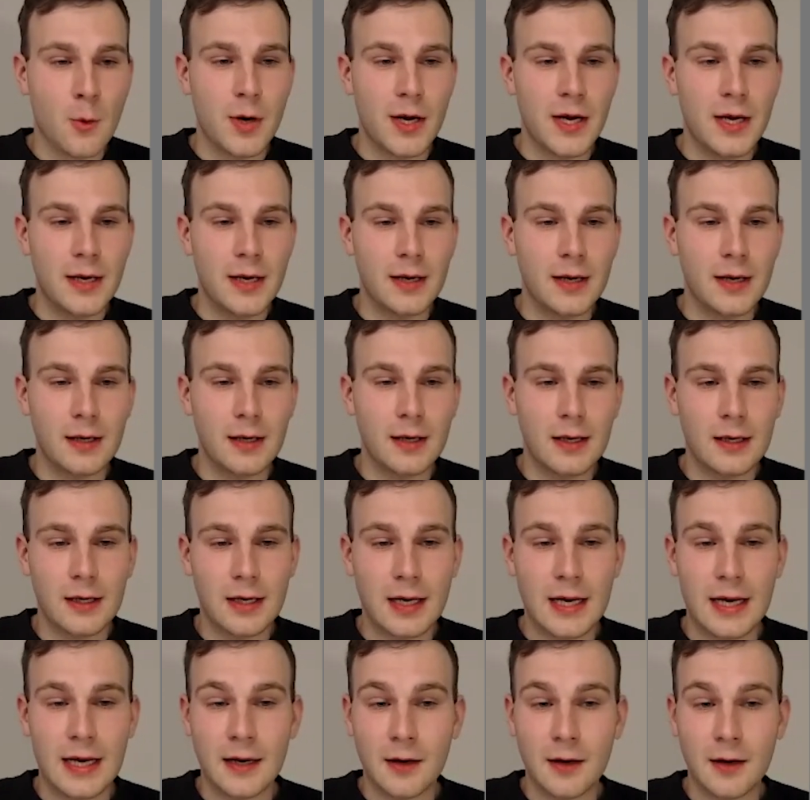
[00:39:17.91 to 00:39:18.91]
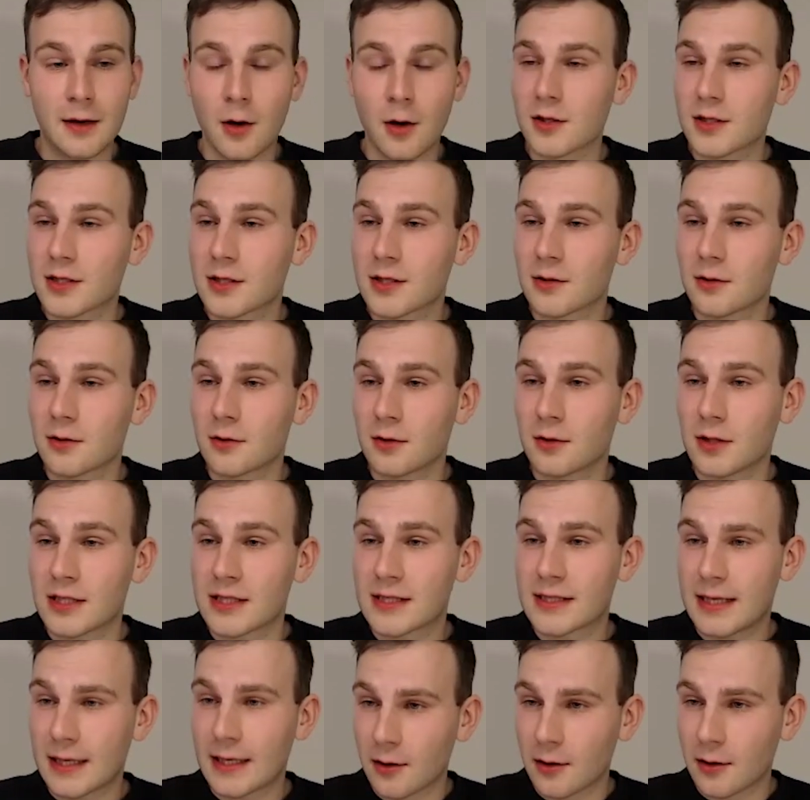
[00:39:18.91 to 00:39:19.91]
We can also,
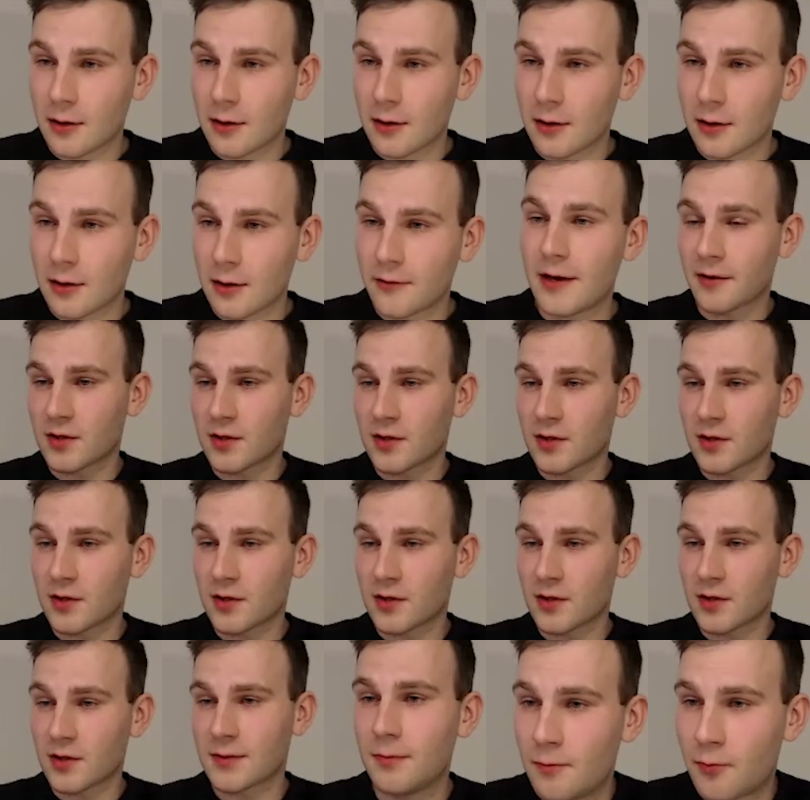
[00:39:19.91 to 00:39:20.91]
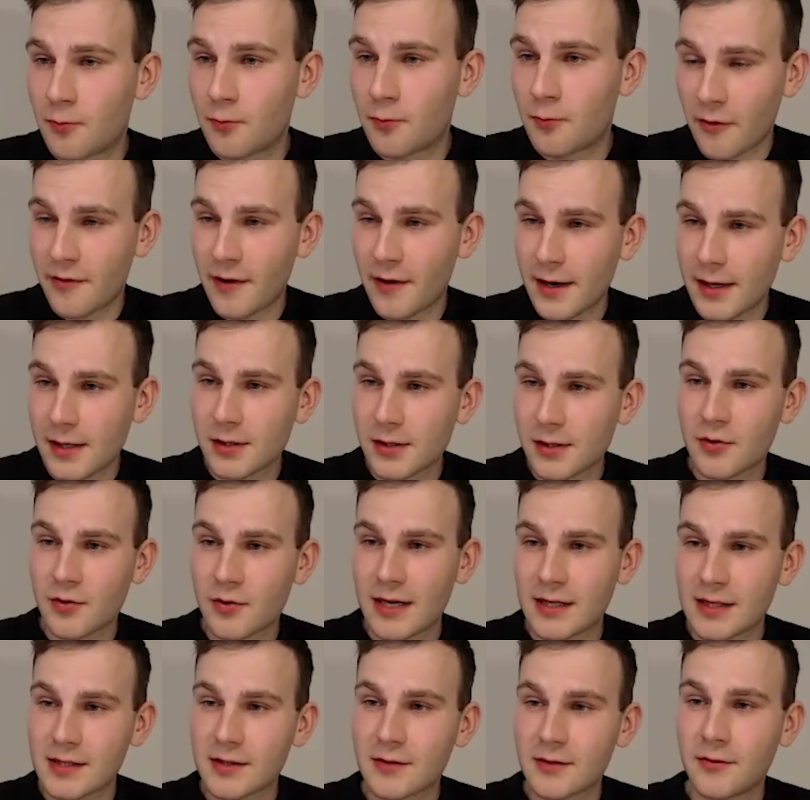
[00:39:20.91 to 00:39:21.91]
instead of having this profile
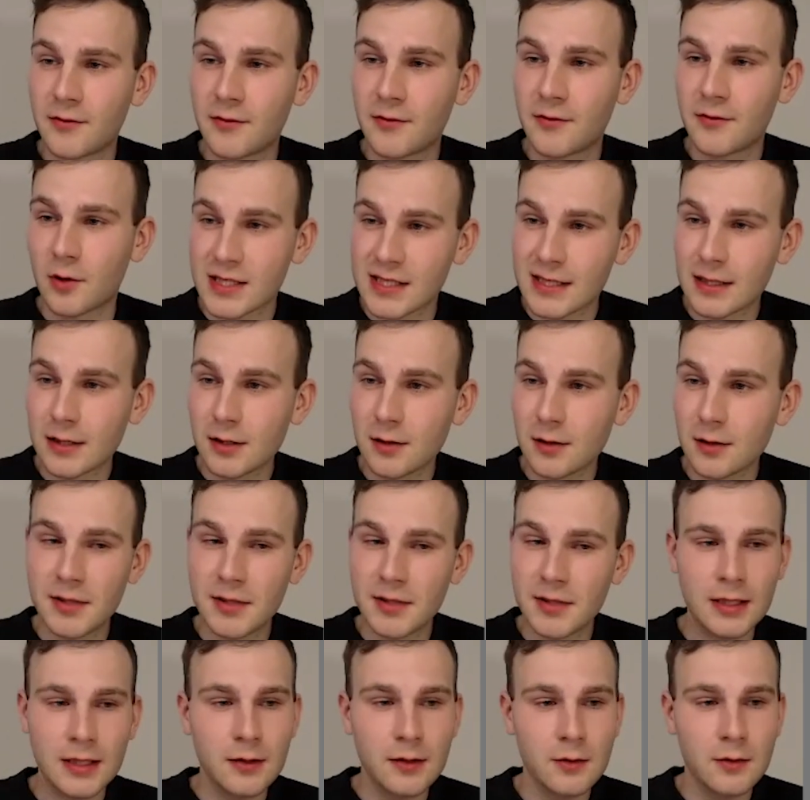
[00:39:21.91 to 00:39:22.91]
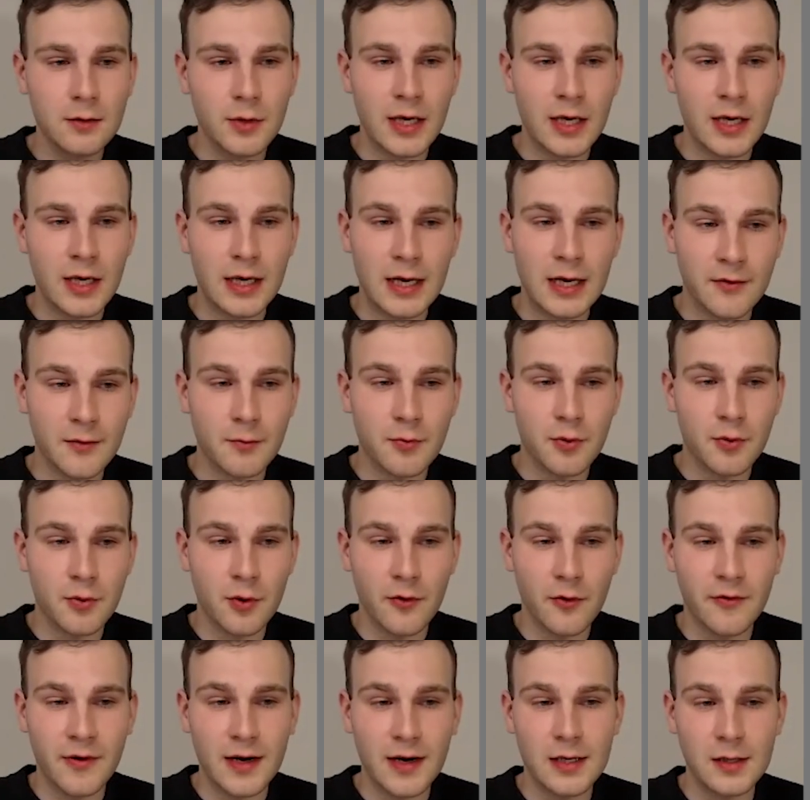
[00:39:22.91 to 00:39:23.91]
trace for a single PE, we can have a
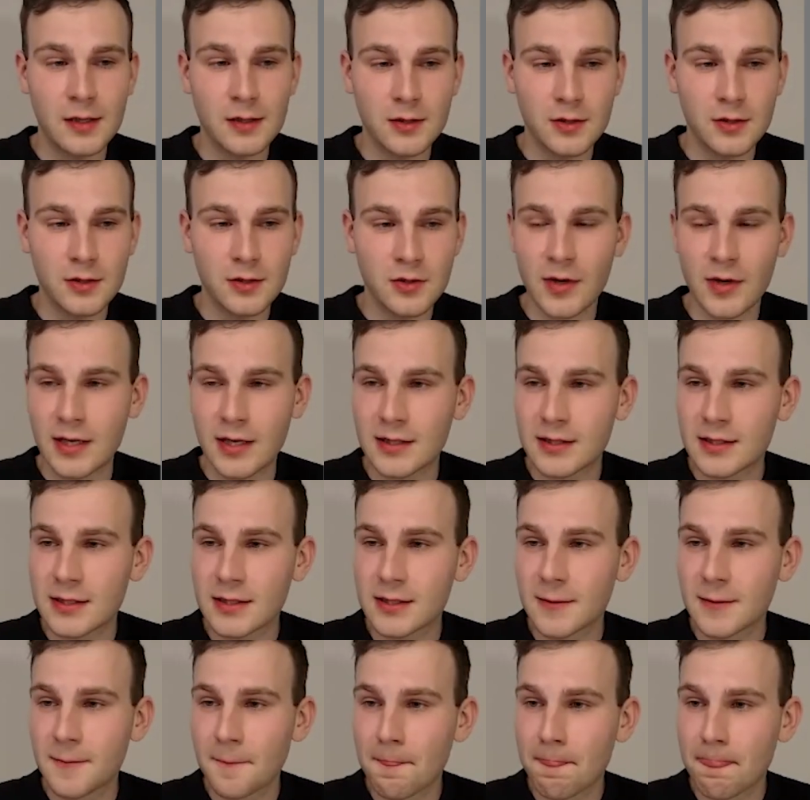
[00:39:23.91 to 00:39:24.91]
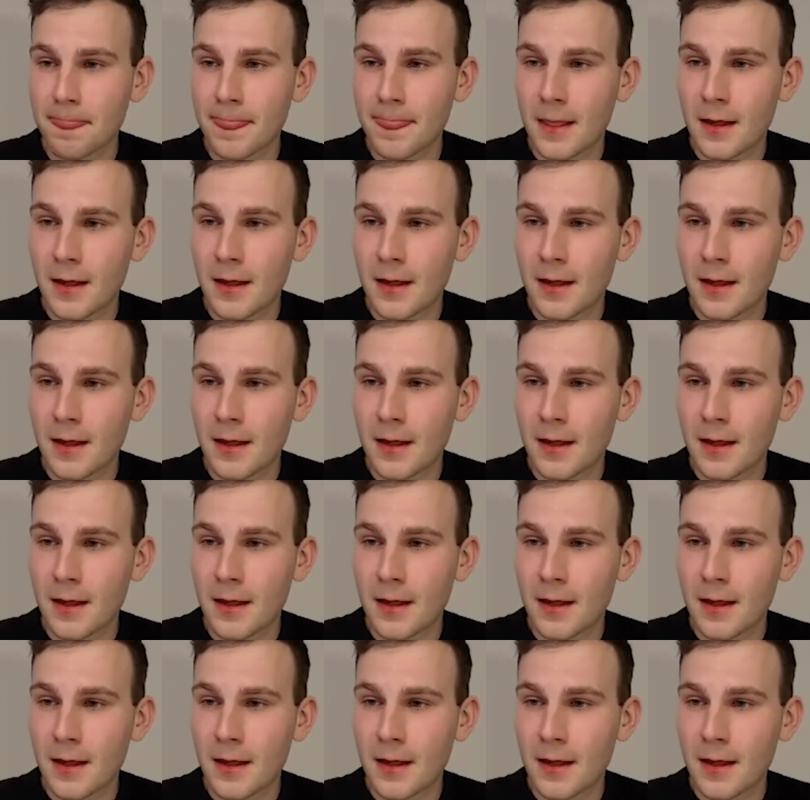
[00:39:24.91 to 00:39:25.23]
profile trace,